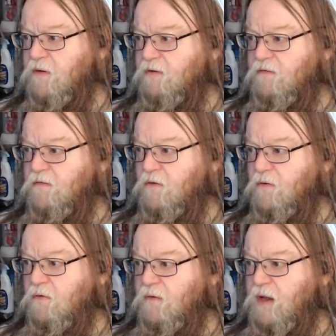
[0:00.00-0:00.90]
This is an
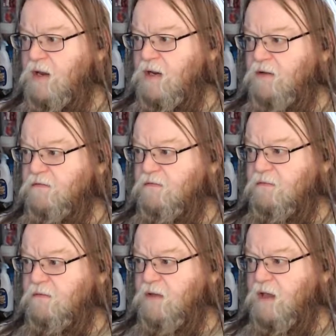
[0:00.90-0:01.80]
old 80s
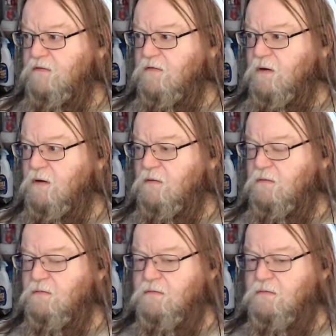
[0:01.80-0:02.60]
Casio.